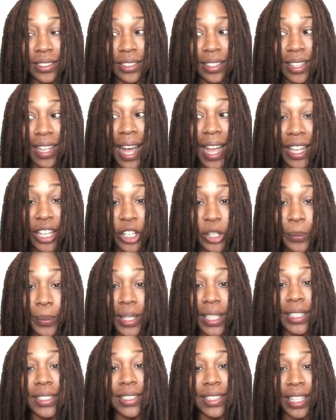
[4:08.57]
lighter
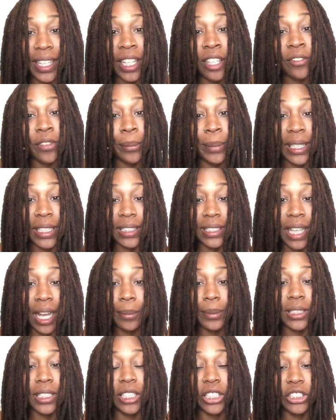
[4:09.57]
because the heat from your
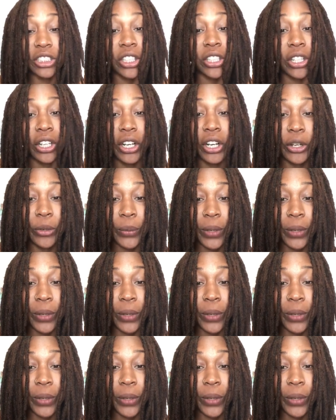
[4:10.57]
scalp is going to turn your hair